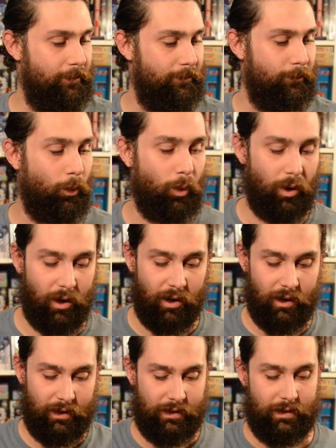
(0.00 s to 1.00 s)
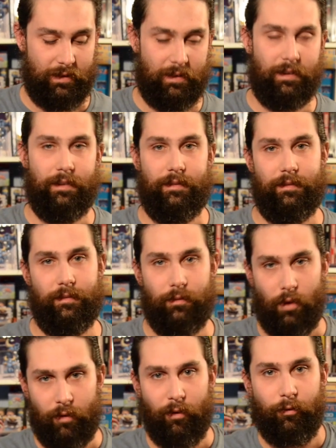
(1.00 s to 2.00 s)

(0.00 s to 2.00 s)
more of a